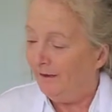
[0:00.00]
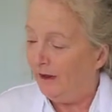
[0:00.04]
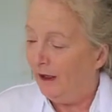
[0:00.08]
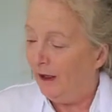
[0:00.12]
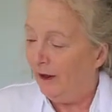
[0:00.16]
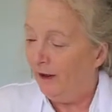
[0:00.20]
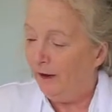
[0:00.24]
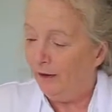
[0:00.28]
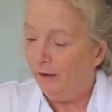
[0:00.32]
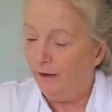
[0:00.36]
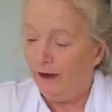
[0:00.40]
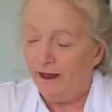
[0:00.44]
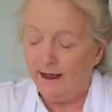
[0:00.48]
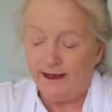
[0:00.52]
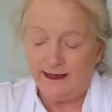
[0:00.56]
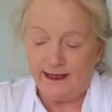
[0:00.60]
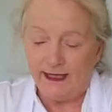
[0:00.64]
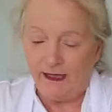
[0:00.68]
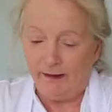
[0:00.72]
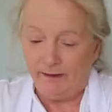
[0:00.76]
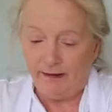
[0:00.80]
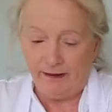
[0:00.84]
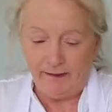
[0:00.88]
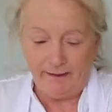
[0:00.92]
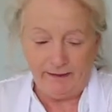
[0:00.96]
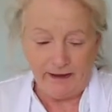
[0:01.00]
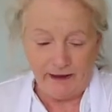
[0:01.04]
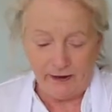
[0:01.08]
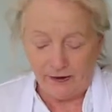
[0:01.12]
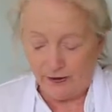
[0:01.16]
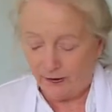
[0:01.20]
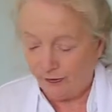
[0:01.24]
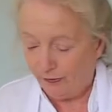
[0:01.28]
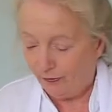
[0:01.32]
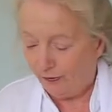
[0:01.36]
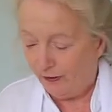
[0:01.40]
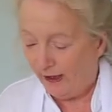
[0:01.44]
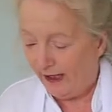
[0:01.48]
Otherwise they'll be a bit
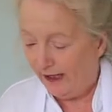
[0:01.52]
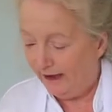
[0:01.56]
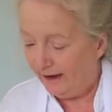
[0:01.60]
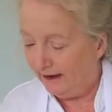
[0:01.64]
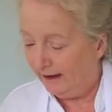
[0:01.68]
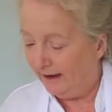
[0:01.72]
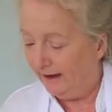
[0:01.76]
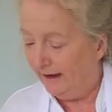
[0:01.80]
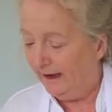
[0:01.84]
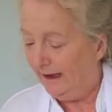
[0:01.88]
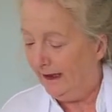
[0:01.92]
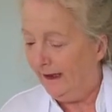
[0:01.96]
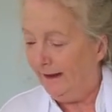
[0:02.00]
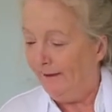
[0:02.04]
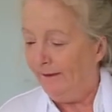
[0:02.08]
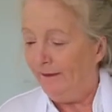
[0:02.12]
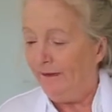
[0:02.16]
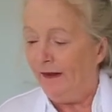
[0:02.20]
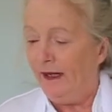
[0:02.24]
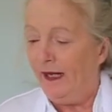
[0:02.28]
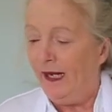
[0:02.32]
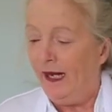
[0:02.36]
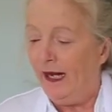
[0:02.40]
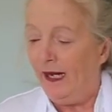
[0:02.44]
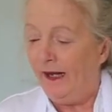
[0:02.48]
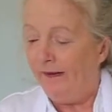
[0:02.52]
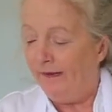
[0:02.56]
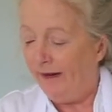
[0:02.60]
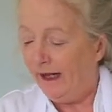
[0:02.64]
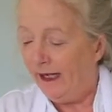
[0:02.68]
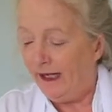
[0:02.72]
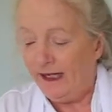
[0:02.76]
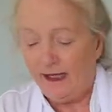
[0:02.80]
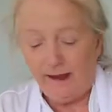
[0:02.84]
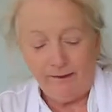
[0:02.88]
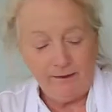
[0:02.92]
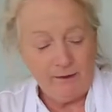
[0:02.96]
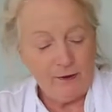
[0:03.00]
too wet. And
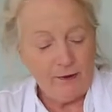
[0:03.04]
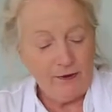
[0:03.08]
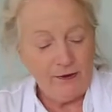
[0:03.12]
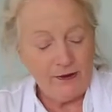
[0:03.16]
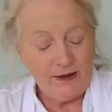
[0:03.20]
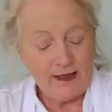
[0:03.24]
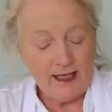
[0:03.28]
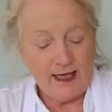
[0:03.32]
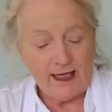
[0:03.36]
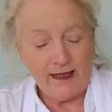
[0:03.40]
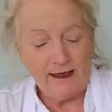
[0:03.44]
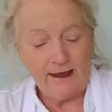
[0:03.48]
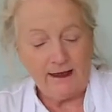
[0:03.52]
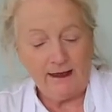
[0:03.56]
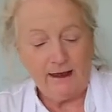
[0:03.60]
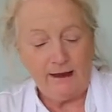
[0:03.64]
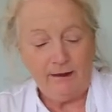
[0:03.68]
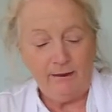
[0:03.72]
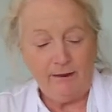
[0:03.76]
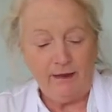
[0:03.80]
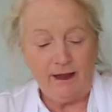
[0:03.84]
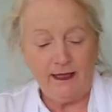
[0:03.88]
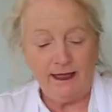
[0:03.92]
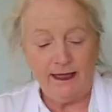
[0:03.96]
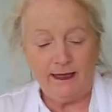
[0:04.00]
then I'm going to get my